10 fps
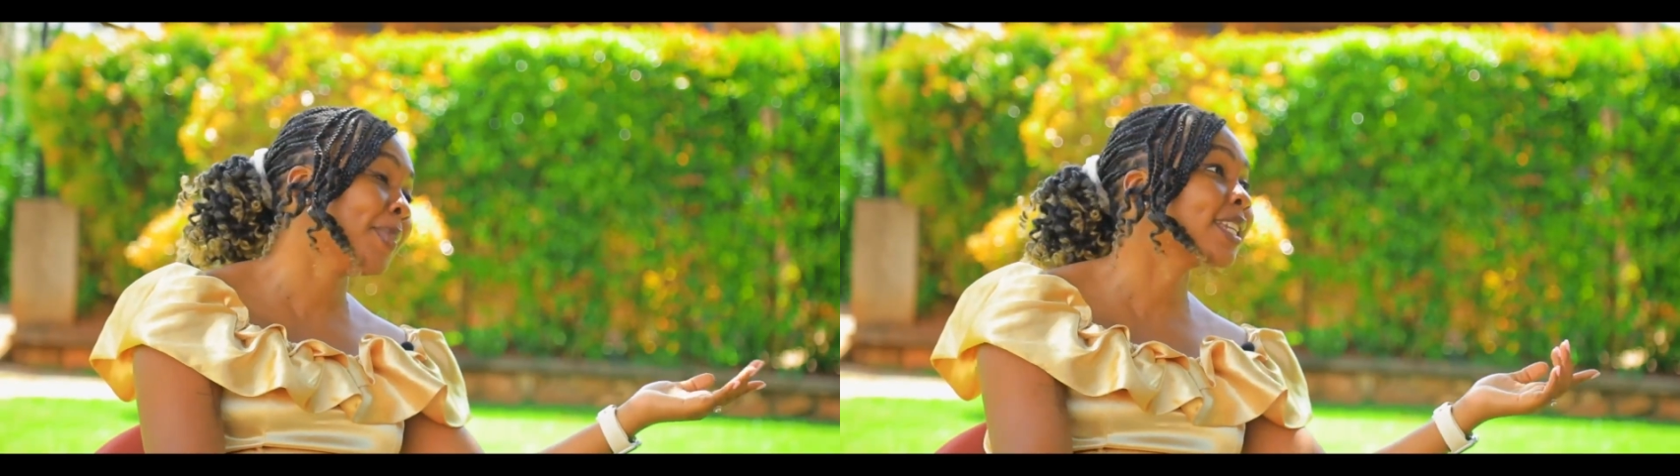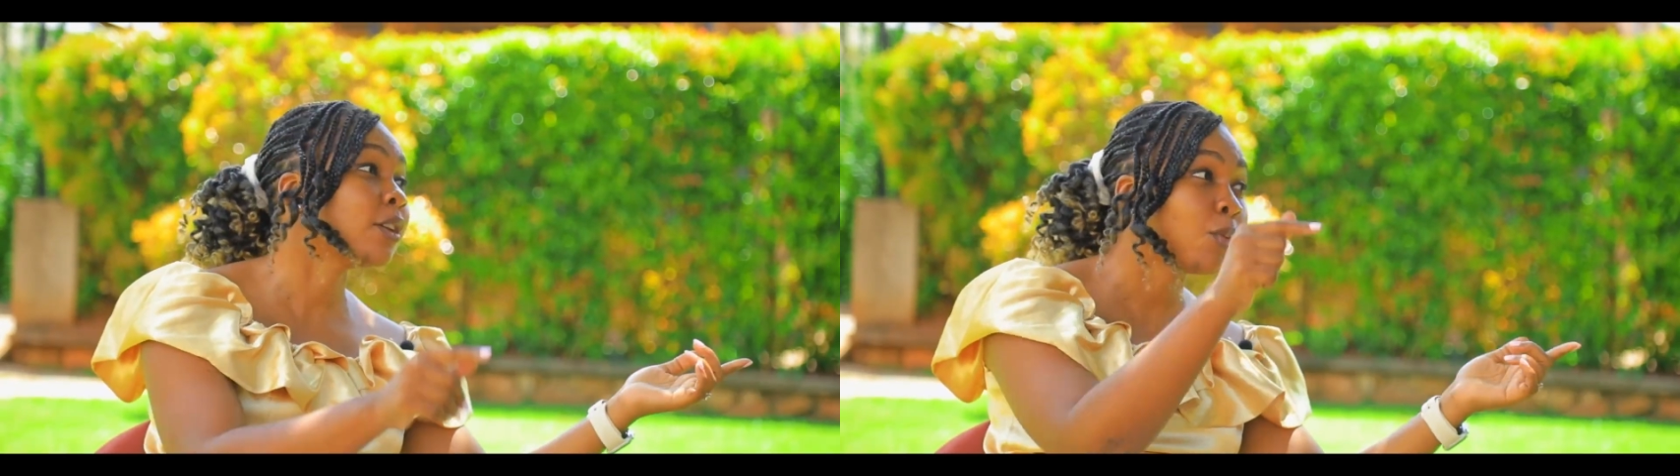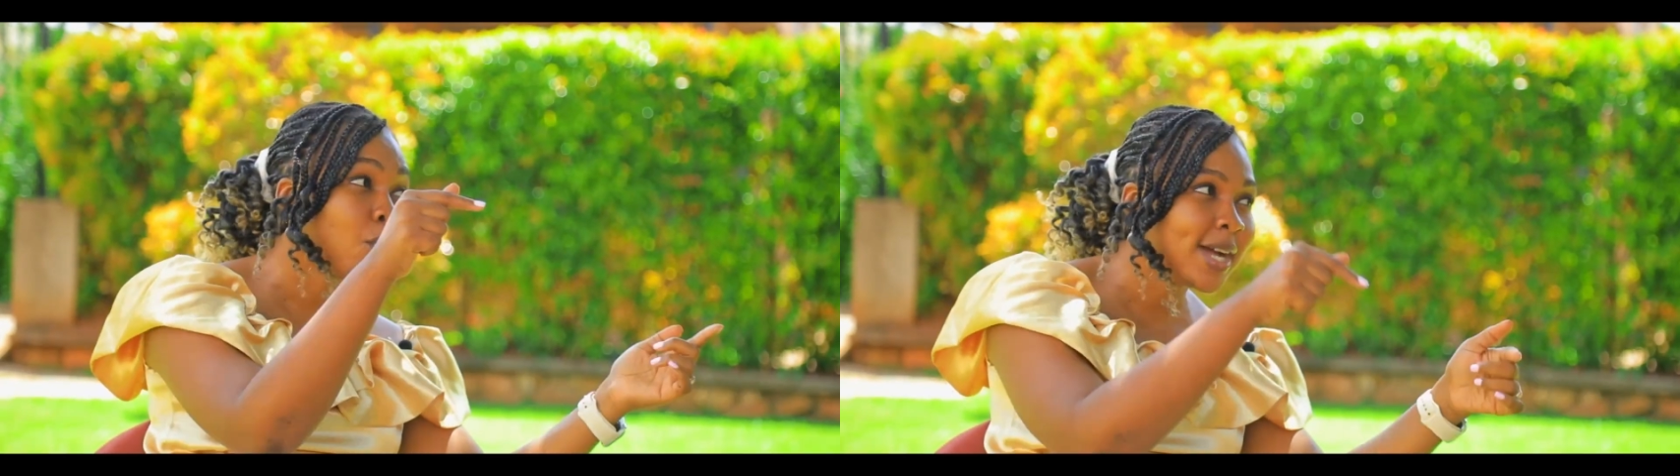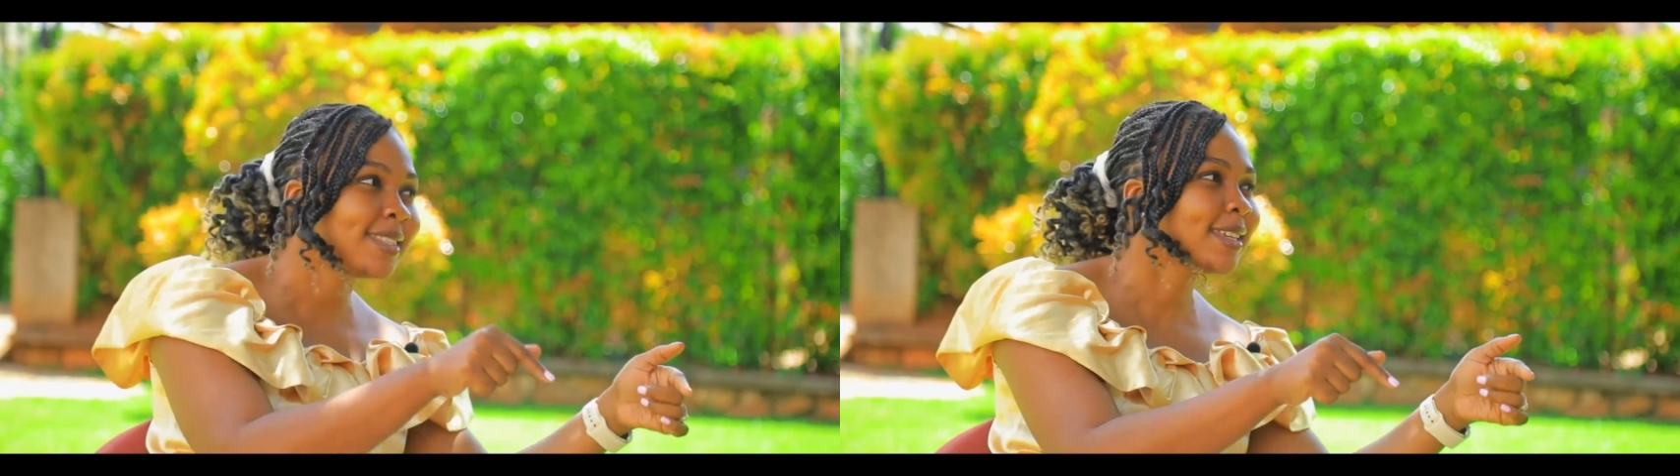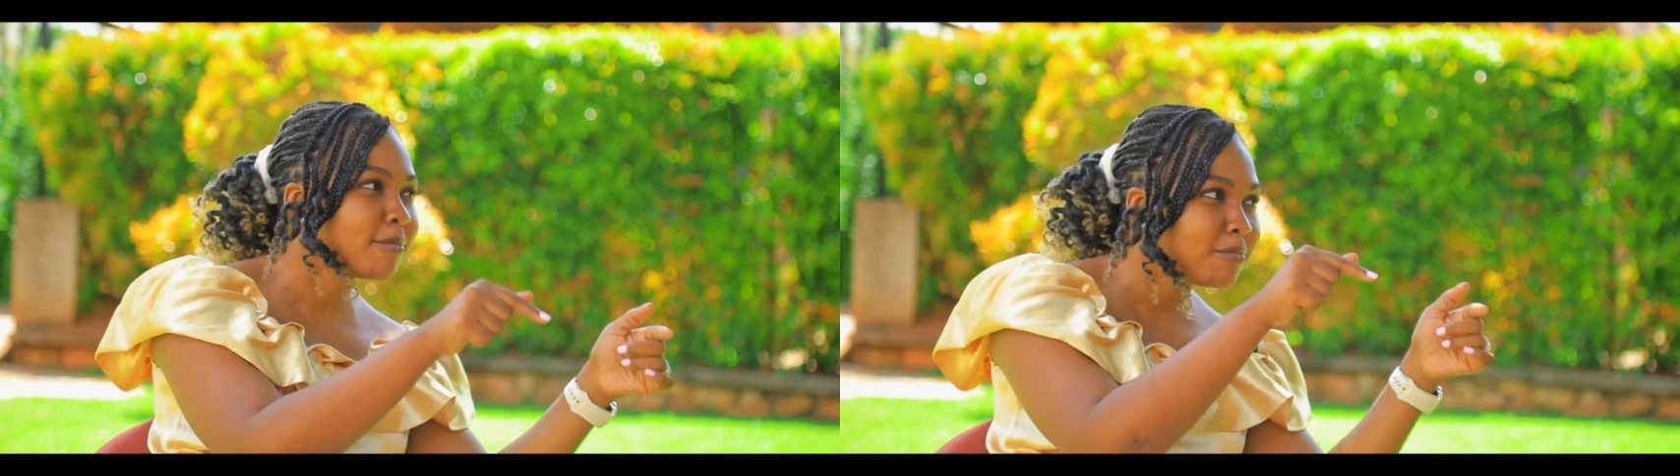but he
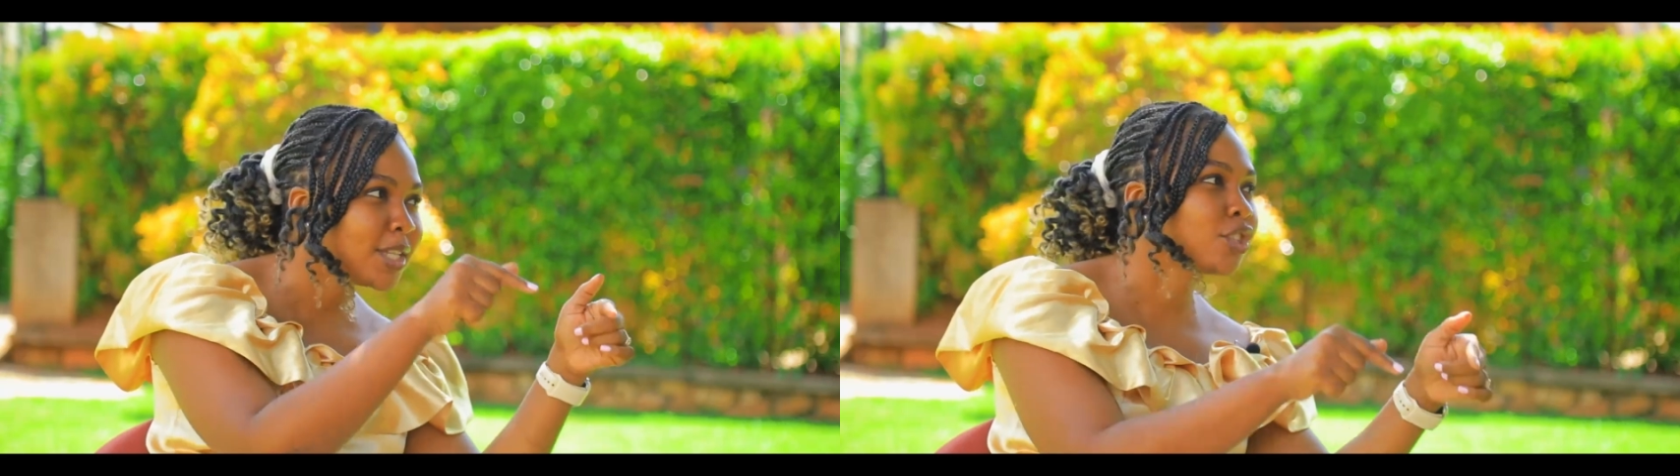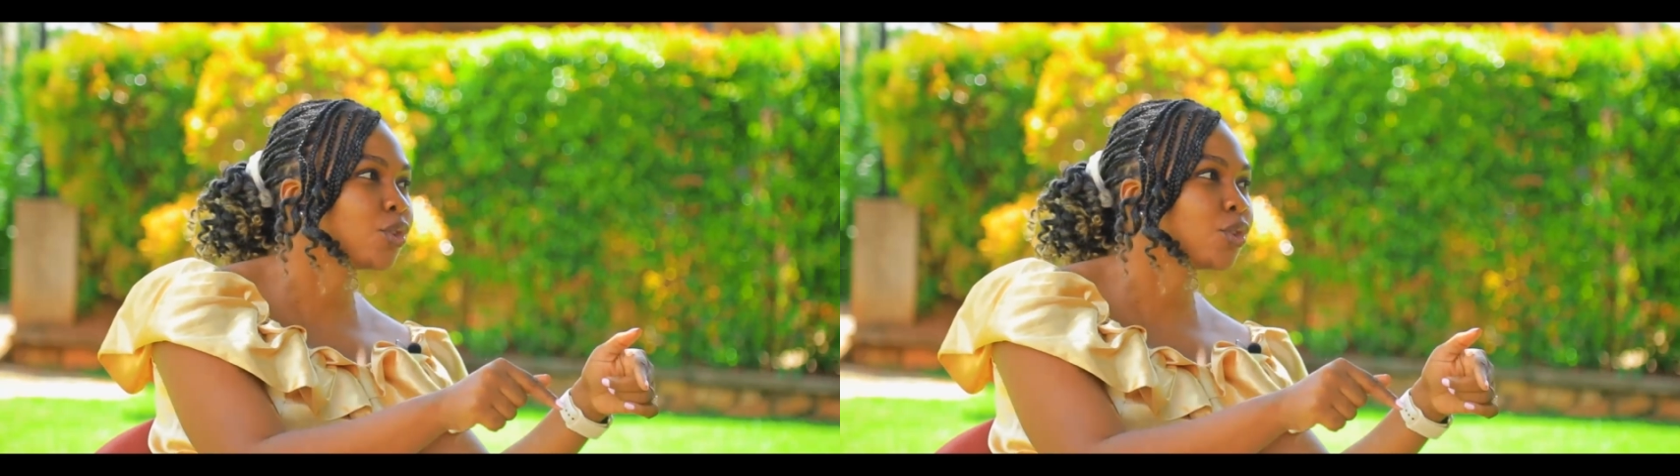wanted me